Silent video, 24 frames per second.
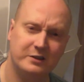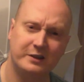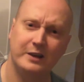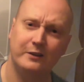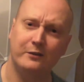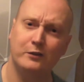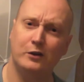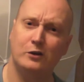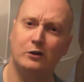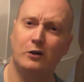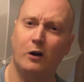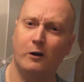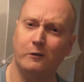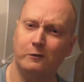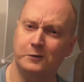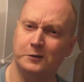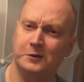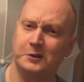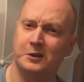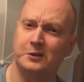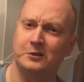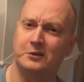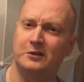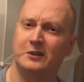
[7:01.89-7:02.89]
give you
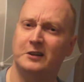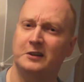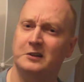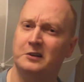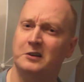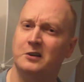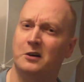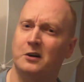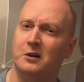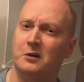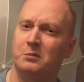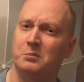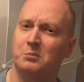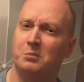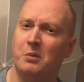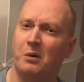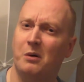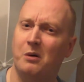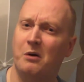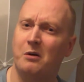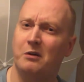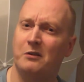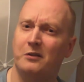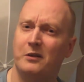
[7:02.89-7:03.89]
confidence that you're
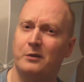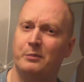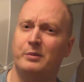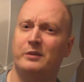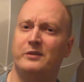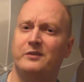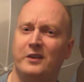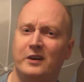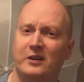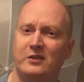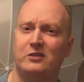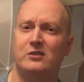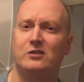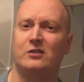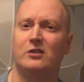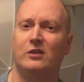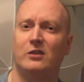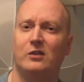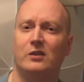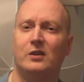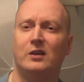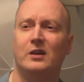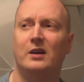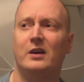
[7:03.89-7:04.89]
more of a
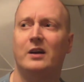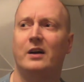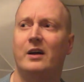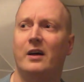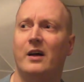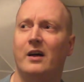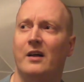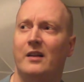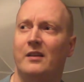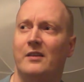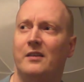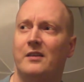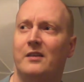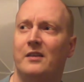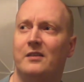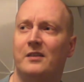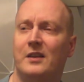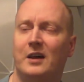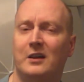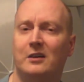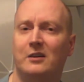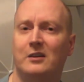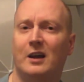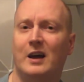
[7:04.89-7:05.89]
professional
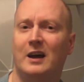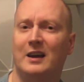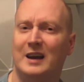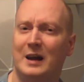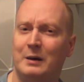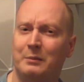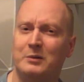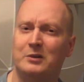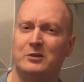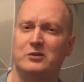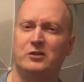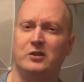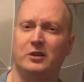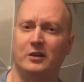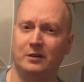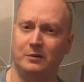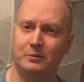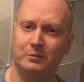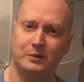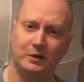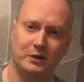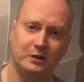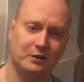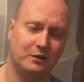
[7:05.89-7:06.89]
than an amateur.
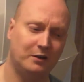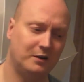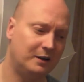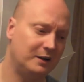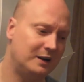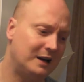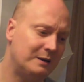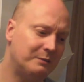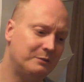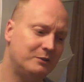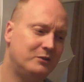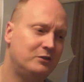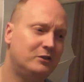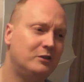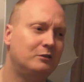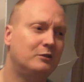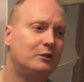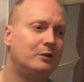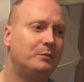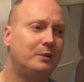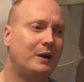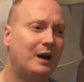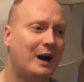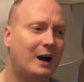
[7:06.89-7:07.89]
You know, an amateur
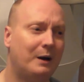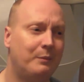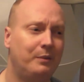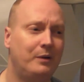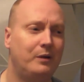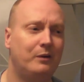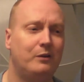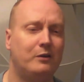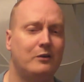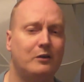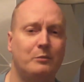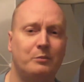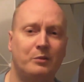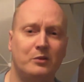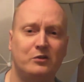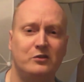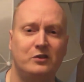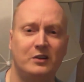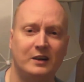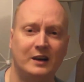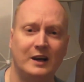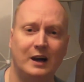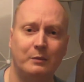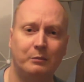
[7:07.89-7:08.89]
will be happy with a
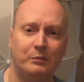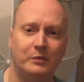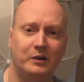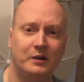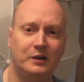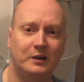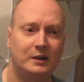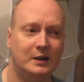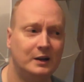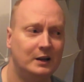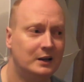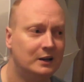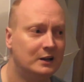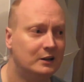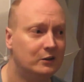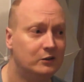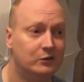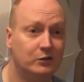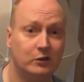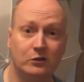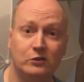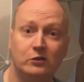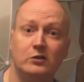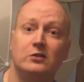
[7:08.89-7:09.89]
budget camera,
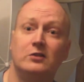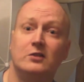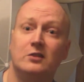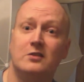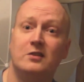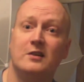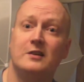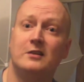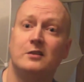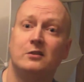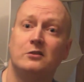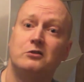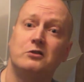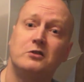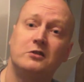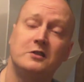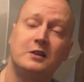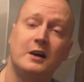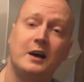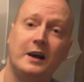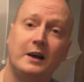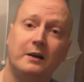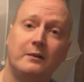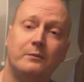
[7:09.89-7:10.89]
such as the
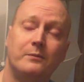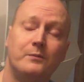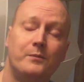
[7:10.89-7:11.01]
600D.